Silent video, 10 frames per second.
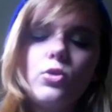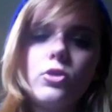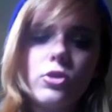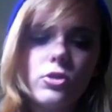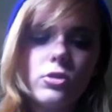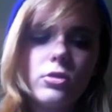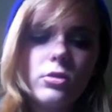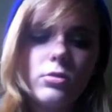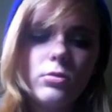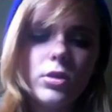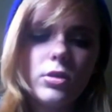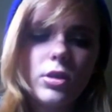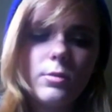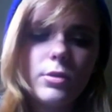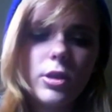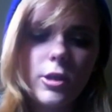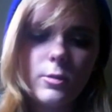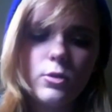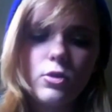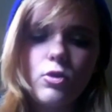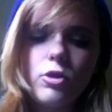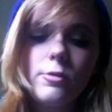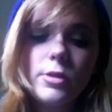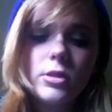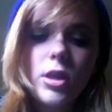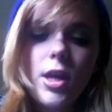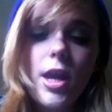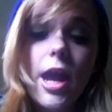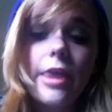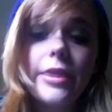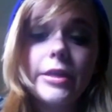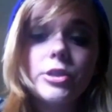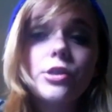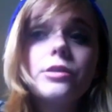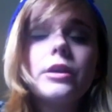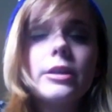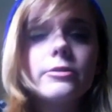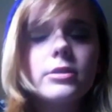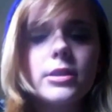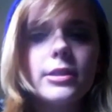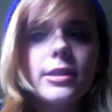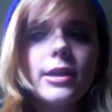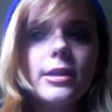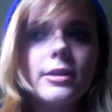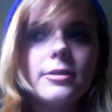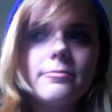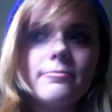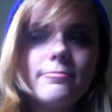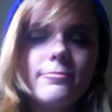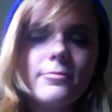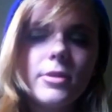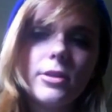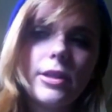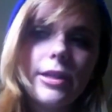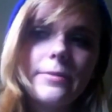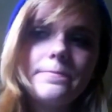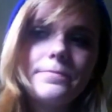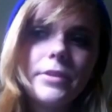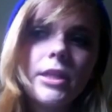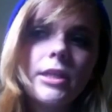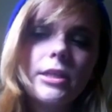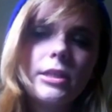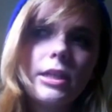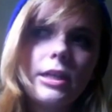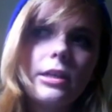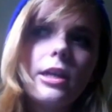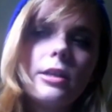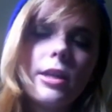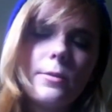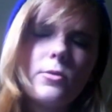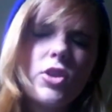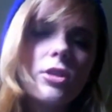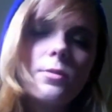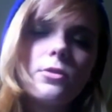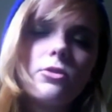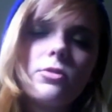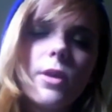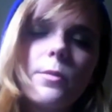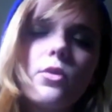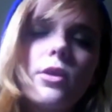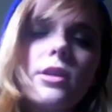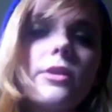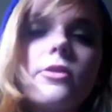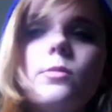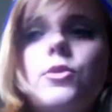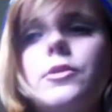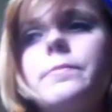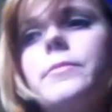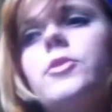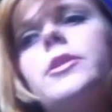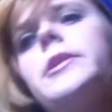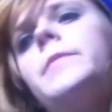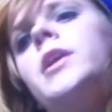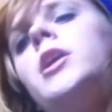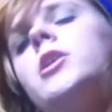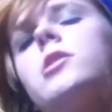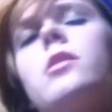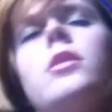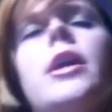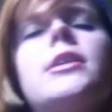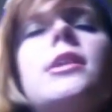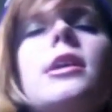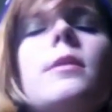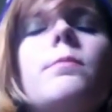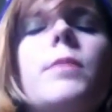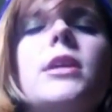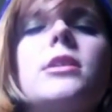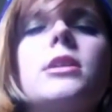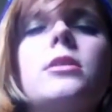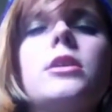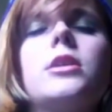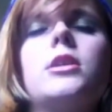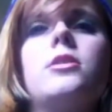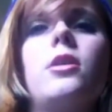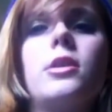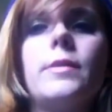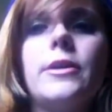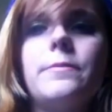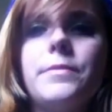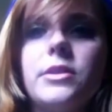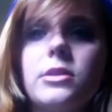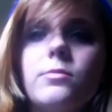her to look up Cannibal Corpse, and then she thought I was satanic. Okay? Yeah, that just proves my point even more. Okay? So the last thing I'm basically going to talk about is